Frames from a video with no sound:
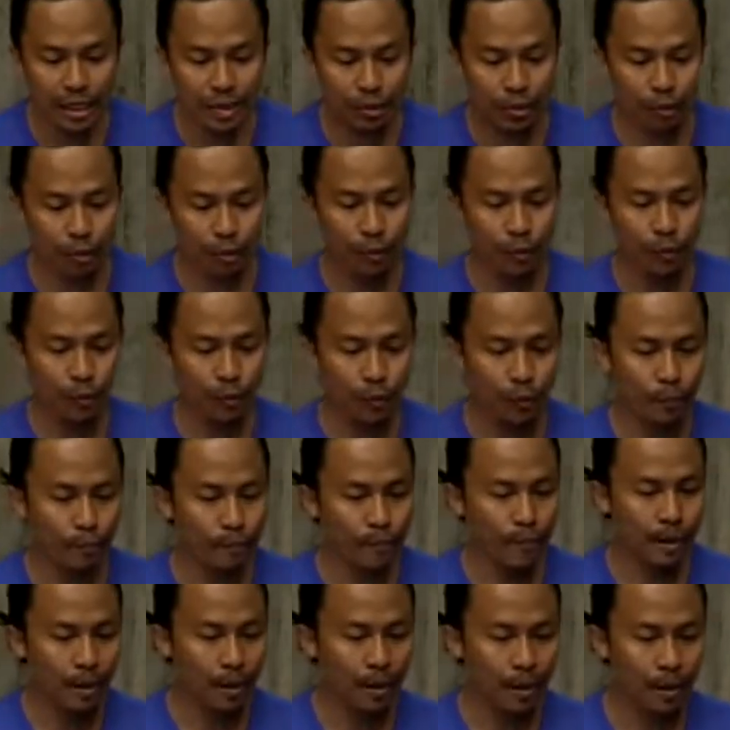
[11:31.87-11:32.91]
So
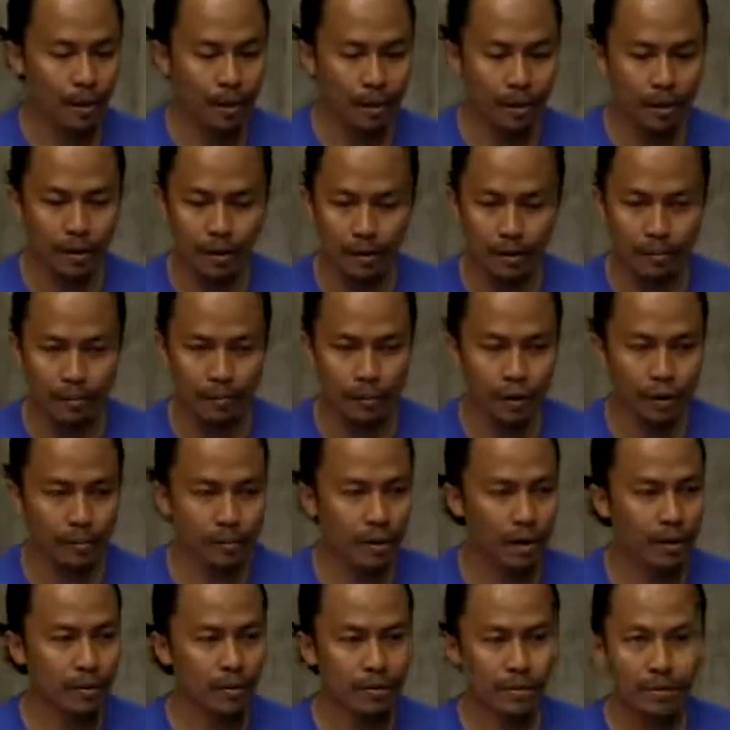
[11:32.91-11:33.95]
uh,
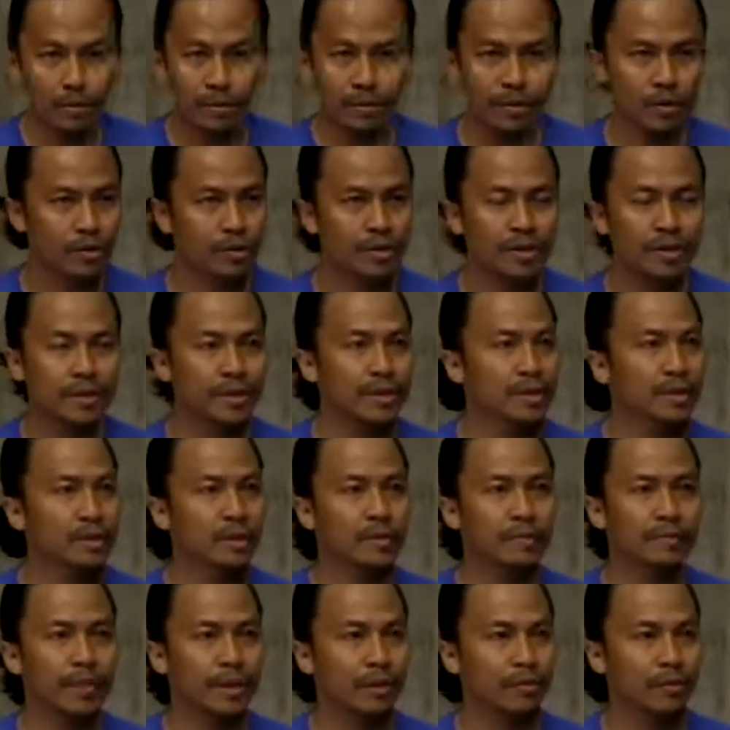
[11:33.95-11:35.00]
top-down solutions
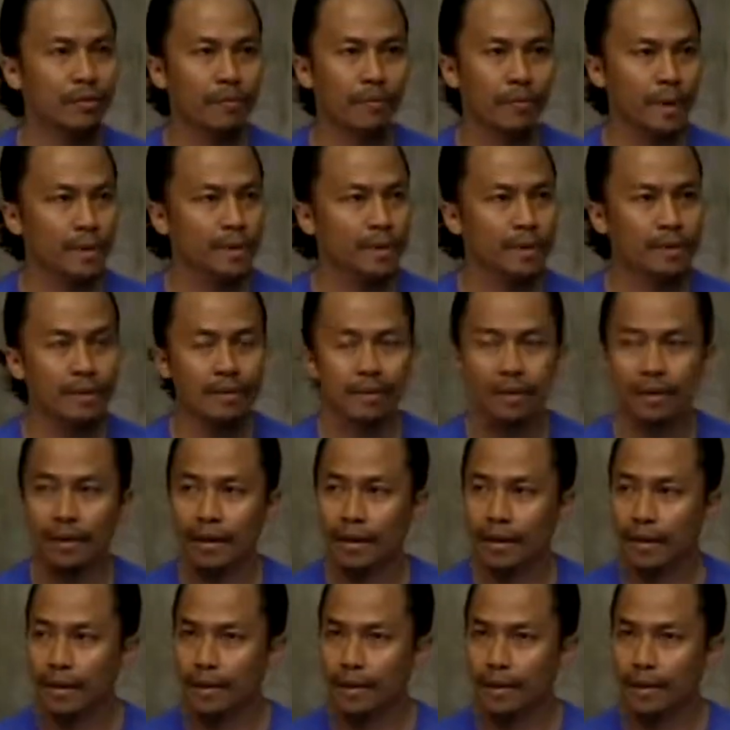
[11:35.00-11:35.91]
is based on Python.